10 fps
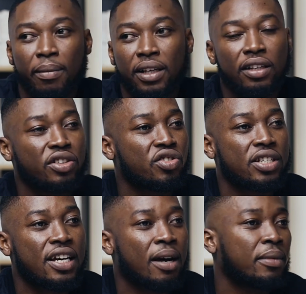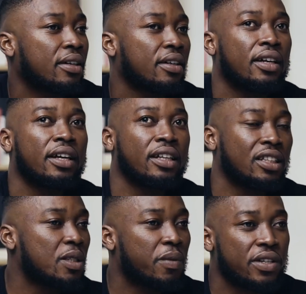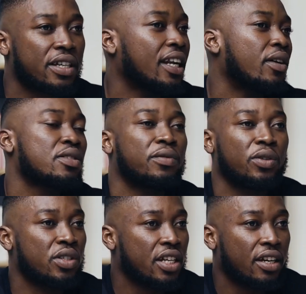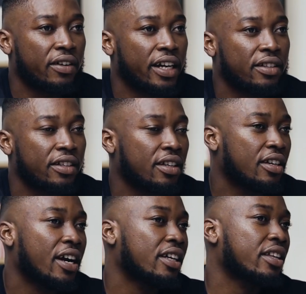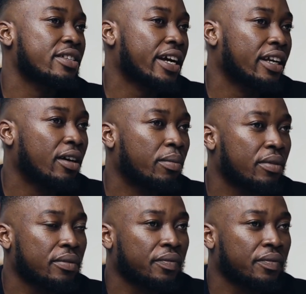I'm an illustrator. I'm this person and I want to volunteer, right? Here are the things I can help.